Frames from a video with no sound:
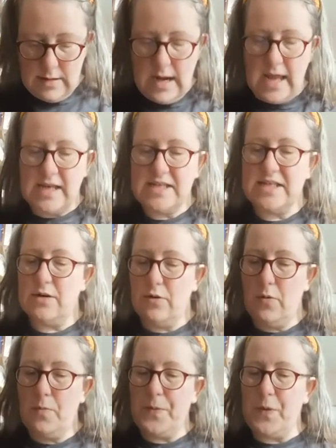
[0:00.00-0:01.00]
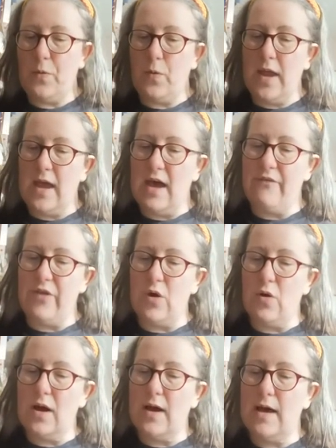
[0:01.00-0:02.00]
Next up, we have
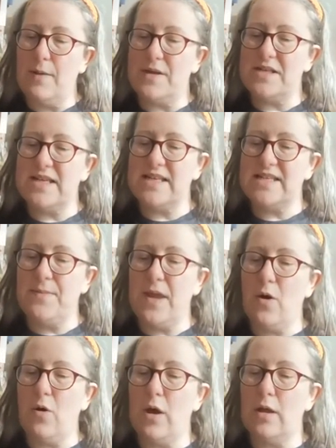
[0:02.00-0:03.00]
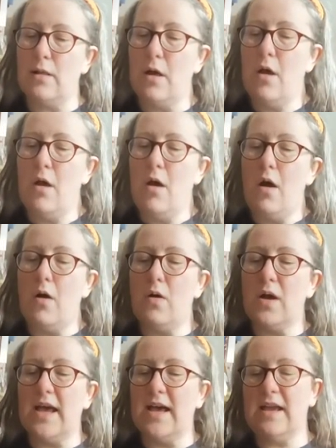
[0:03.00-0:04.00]
Yokohama Sesame Oil
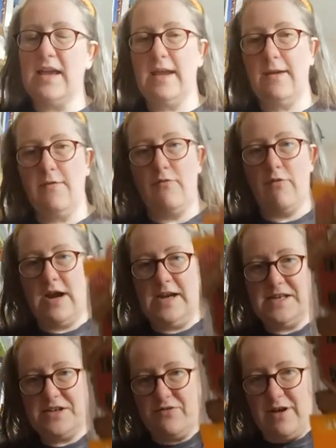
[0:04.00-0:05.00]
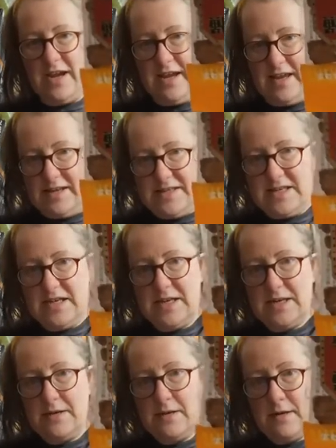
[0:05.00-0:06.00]
Okaki Rice Crackers.
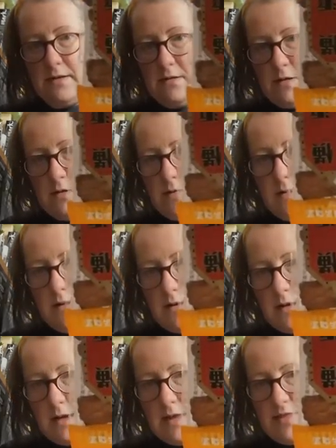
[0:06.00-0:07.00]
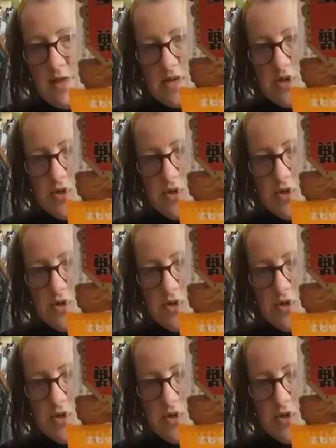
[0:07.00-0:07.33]
And that's